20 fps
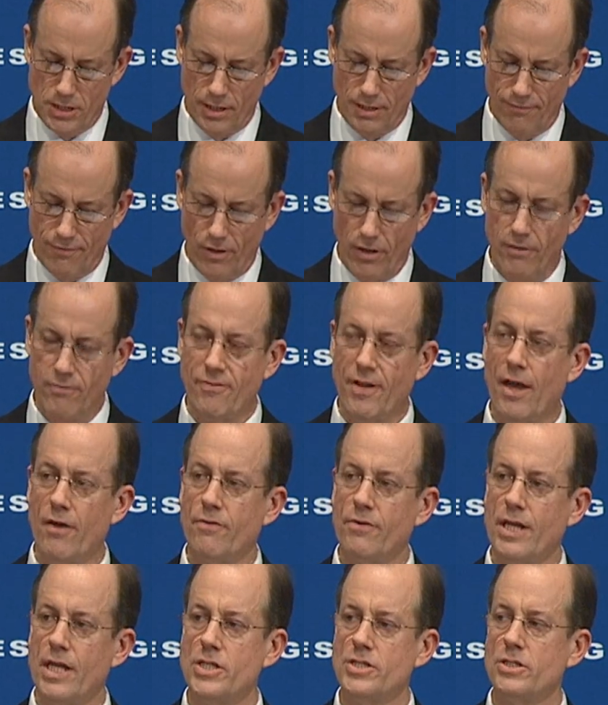and the very
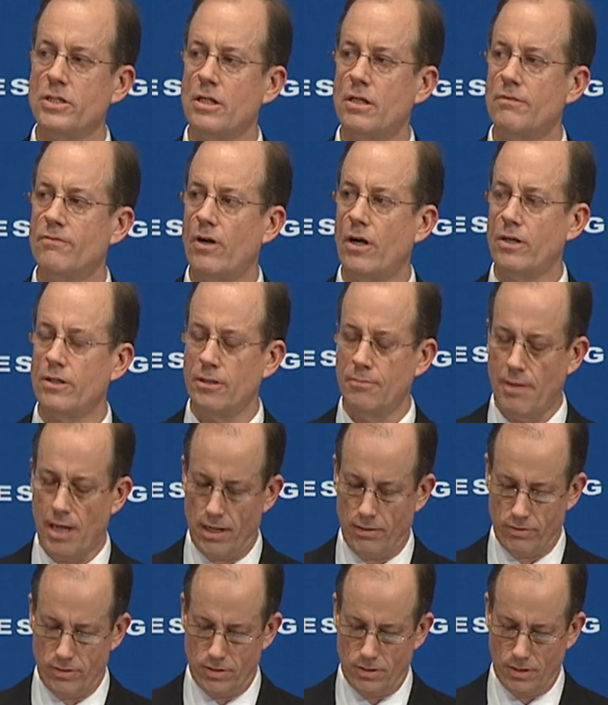foundation of our
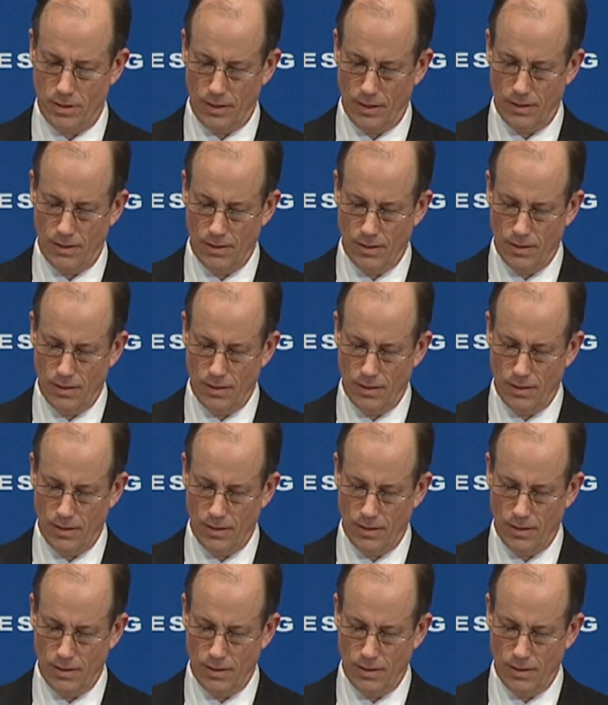democracy